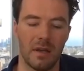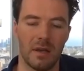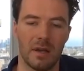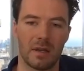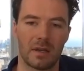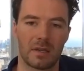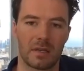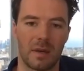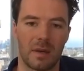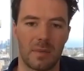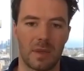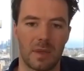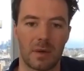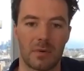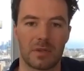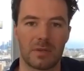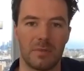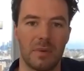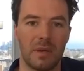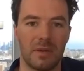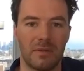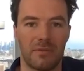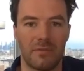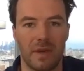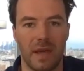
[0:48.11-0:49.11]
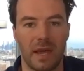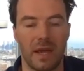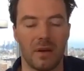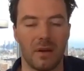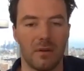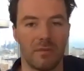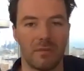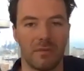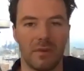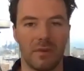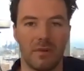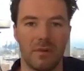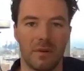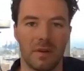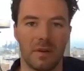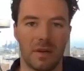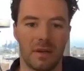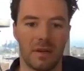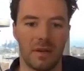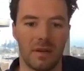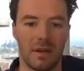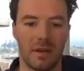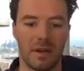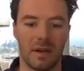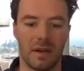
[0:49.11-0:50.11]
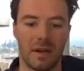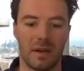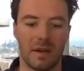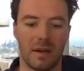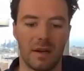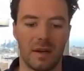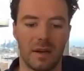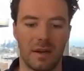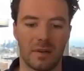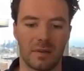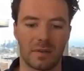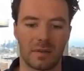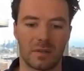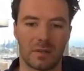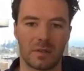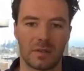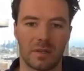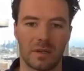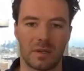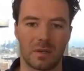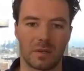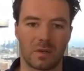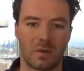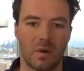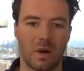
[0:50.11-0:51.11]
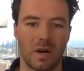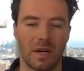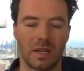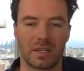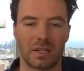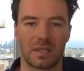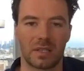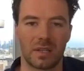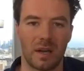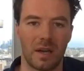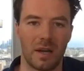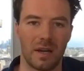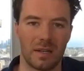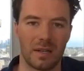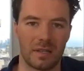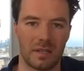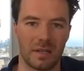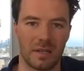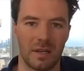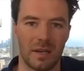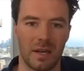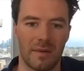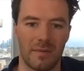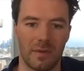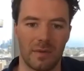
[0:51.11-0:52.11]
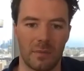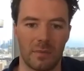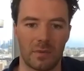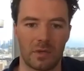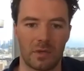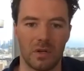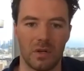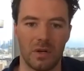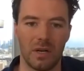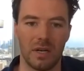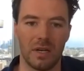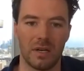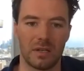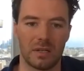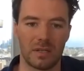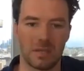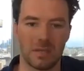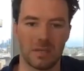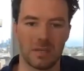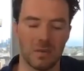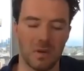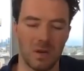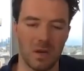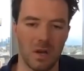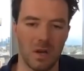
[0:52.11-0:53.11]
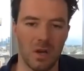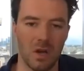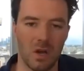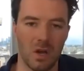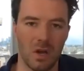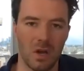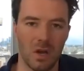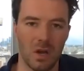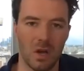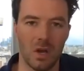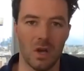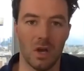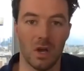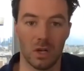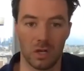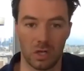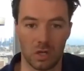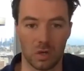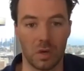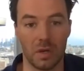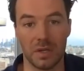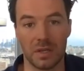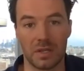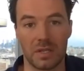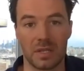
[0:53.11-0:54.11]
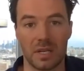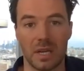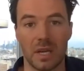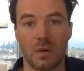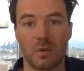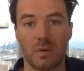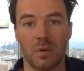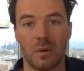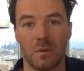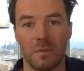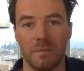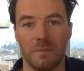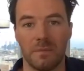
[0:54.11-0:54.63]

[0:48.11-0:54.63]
something I was a big fan of, and I was quite excited to have the opportunity to join the sequel.